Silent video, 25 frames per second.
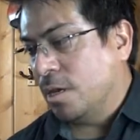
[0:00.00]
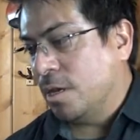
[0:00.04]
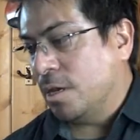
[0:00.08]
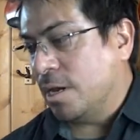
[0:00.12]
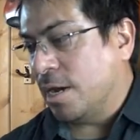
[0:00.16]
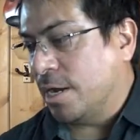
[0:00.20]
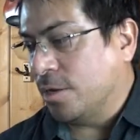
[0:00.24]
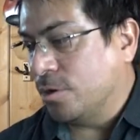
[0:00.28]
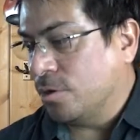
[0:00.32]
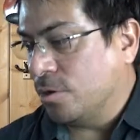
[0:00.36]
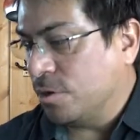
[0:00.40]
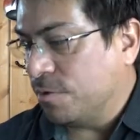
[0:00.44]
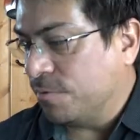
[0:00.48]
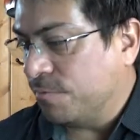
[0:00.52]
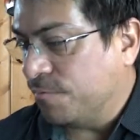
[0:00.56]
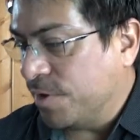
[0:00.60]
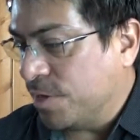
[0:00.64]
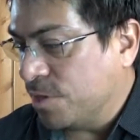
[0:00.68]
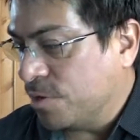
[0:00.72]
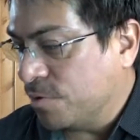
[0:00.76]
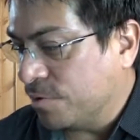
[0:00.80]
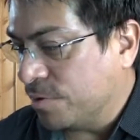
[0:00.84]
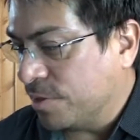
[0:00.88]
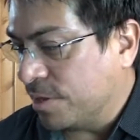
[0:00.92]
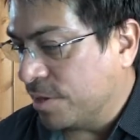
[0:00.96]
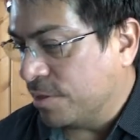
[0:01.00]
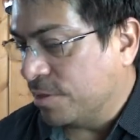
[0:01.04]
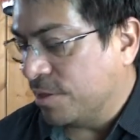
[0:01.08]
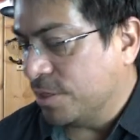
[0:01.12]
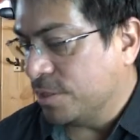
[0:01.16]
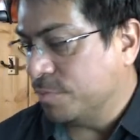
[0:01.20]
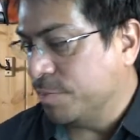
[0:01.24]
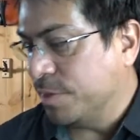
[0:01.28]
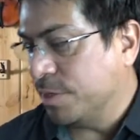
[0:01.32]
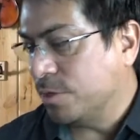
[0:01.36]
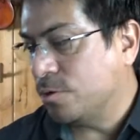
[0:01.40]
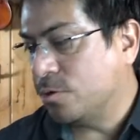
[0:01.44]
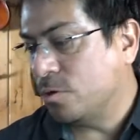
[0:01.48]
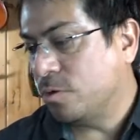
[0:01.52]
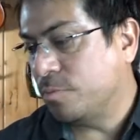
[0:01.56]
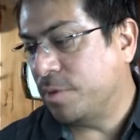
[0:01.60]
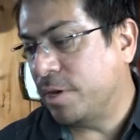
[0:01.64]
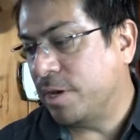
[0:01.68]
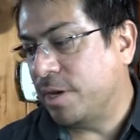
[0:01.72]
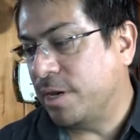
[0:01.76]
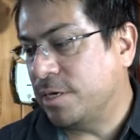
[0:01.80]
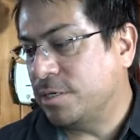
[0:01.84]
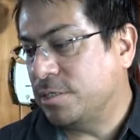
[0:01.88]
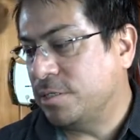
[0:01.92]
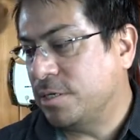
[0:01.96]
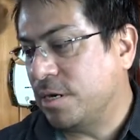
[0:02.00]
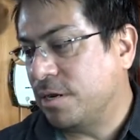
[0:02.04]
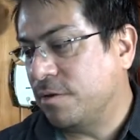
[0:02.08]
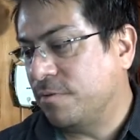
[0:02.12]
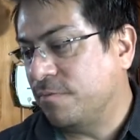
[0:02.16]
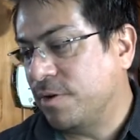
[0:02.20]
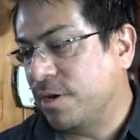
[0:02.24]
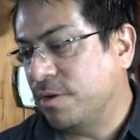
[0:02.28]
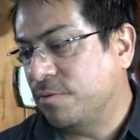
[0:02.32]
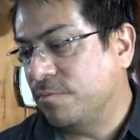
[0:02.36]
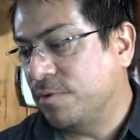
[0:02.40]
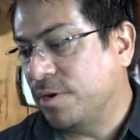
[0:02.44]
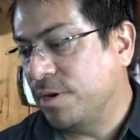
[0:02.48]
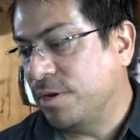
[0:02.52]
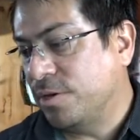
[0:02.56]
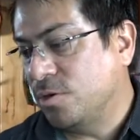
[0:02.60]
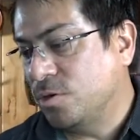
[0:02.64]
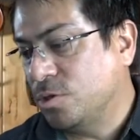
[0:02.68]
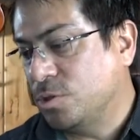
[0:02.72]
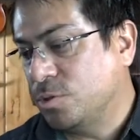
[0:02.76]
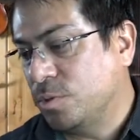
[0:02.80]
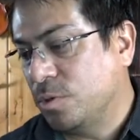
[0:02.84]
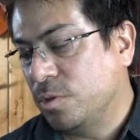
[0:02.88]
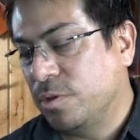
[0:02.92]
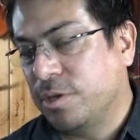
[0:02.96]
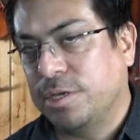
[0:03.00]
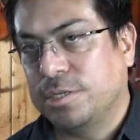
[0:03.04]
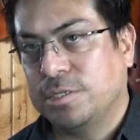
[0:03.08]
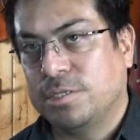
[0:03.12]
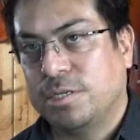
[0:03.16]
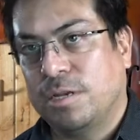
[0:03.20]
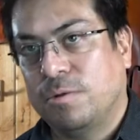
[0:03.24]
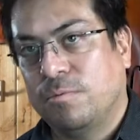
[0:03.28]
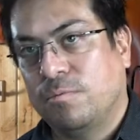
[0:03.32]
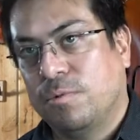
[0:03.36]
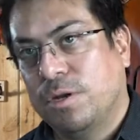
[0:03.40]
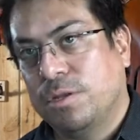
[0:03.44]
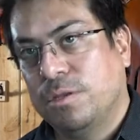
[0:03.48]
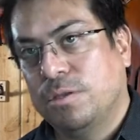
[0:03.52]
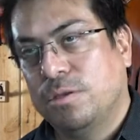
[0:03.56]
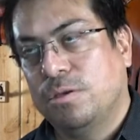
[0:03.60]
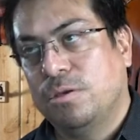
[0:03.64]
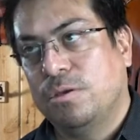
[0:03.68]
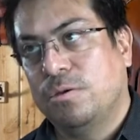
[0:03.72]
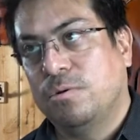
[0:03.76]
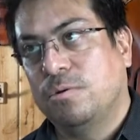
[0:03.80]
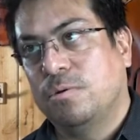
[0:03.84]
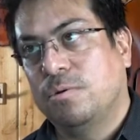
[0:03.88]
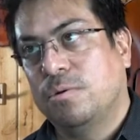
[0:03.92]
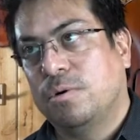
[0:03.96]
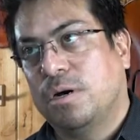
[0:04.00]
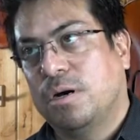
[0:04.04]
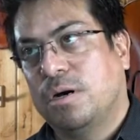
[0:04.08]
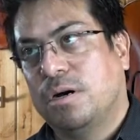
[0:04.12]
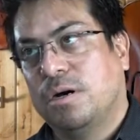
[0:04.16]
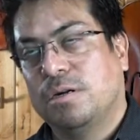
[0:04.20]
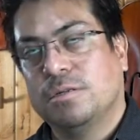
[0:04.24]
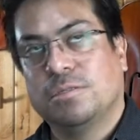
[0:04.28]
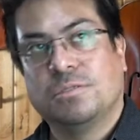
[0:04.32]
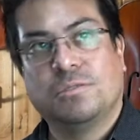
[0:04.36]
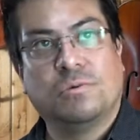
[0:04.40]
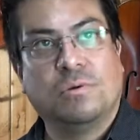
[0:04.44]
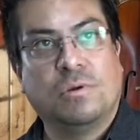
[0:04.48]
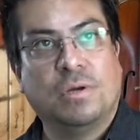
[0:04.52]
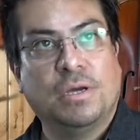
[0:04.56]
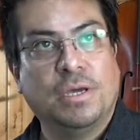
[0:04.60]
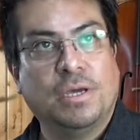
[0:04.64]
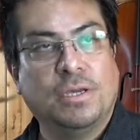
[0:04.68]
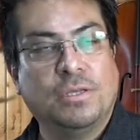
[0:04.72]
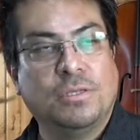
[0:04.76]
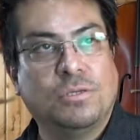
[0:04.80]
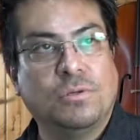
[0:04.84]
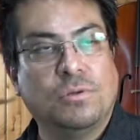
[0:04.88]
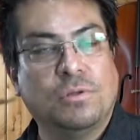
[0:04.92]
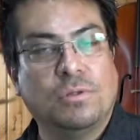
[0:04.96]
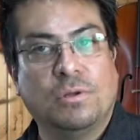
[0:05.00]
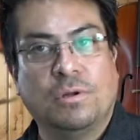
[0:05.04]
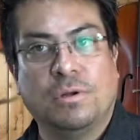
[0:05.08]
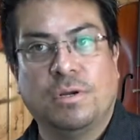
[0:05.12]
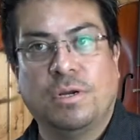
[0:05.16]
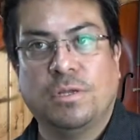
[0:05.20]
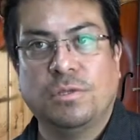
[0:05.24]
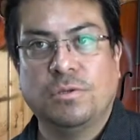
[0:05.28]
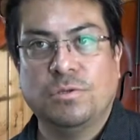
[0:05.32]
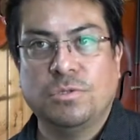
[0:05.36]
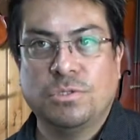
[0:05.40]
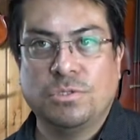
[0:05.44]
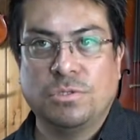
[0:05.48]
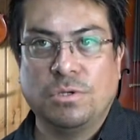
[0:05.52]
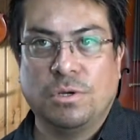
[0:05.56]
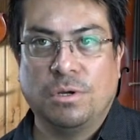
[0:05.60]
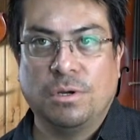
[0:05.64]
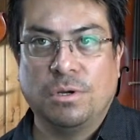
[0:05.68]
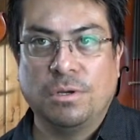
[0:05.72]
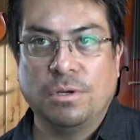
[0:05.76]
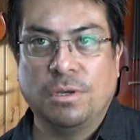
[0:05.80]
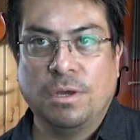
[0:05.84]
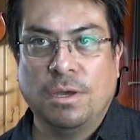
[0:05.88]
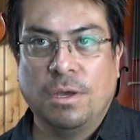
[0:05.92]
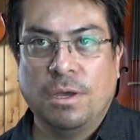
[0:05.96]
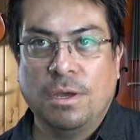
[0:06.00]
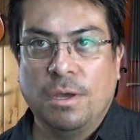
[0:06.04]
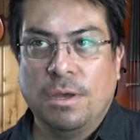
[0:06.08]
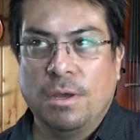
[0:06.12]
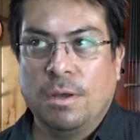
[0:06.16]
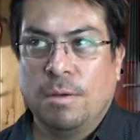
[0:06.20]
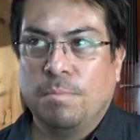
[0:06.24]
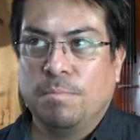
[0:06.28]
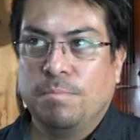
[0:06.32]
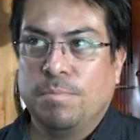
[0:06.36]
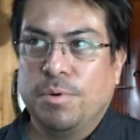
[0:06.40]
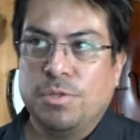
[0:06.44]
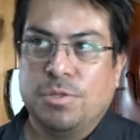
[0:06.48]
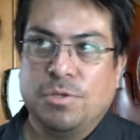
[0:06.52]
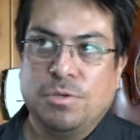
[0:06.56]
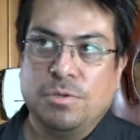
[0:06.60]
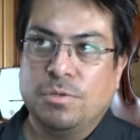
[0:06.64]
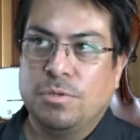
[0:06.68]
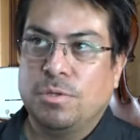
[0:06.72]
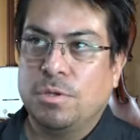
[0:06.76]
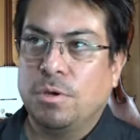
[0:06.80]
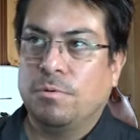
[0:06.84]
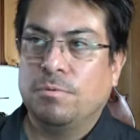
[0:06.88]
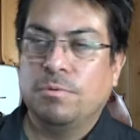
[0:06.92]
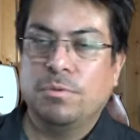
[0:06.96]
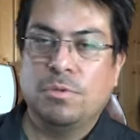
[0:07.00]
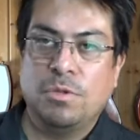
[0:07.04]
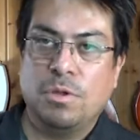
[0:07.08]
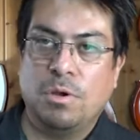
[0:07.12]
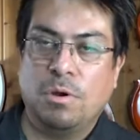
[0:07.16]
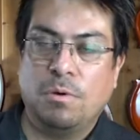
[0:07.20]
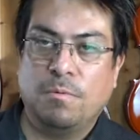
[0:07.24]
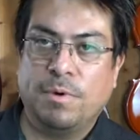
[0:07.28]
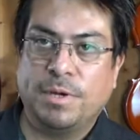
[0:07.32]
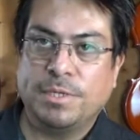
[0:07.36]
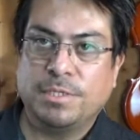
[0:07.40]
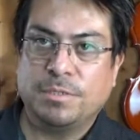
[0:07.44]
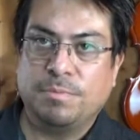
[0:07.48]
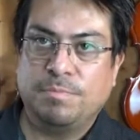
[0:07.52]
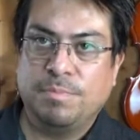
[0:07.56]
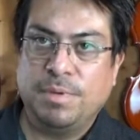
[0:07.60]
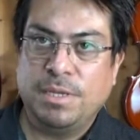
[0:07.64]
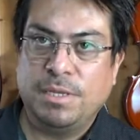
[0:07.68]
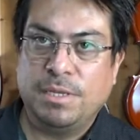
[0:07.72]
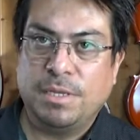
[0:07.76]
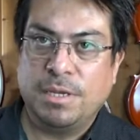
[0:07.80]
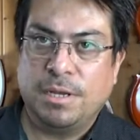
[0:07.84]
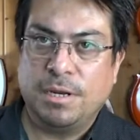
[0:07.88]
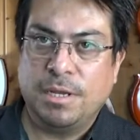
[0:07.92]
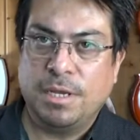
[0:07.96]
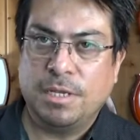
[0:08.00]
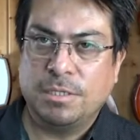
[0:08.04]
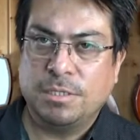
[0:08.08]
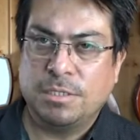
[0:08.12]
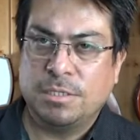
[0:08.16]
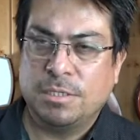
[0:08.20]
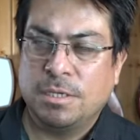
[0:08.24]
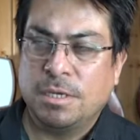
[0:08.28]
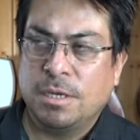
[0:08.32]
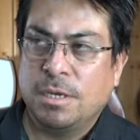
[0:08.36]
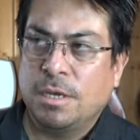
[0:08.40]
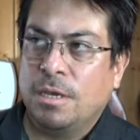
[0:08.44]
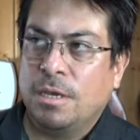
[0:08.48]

Another feature that this metronome has that I find very useful is that when you are trying to learn a new song, but you don't know what speed that is,